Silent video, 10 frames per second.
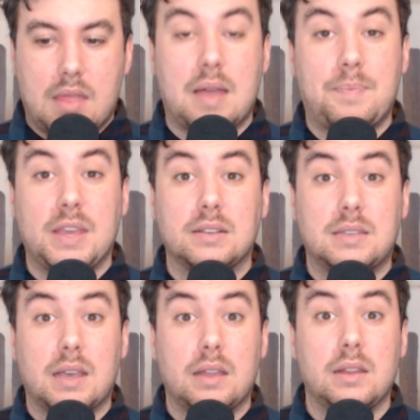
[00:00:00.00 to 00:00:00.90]
That being
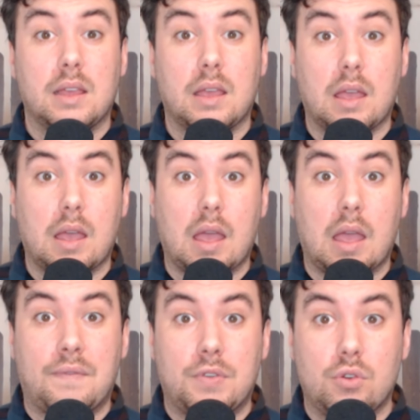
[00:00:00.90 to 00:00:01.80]
said,
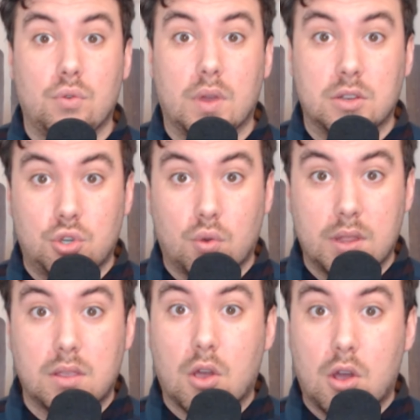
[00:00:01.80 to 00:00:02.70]
if you enjoyed
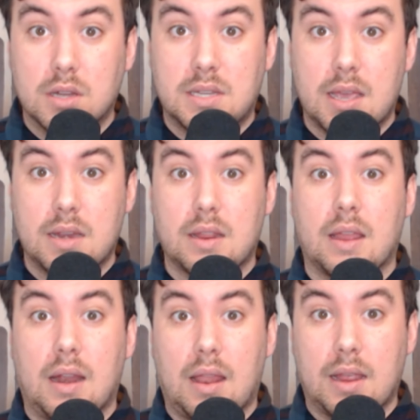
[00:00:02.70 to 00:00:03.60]
the content
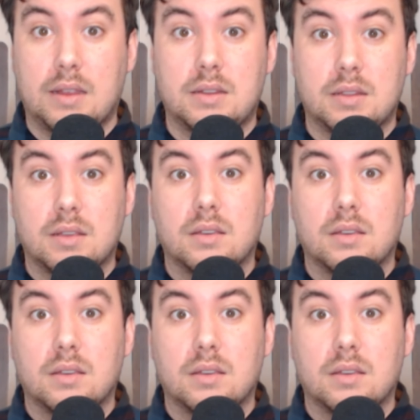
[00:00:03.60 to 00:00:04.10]
and liked